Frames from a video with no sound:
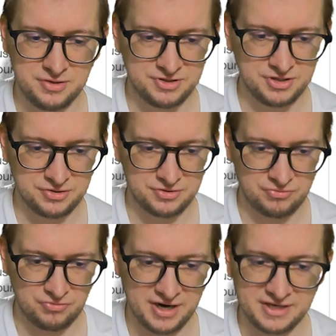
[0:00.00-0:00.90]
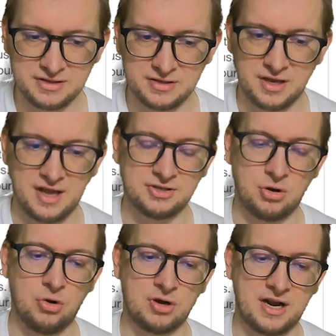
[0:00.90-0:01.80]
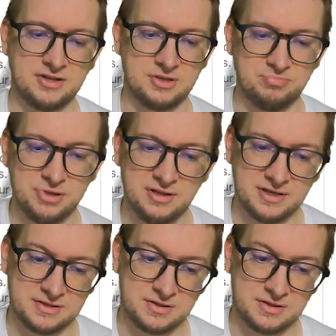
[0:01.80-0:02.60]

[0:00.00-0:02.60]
which is on the right, has all kinds of buildings.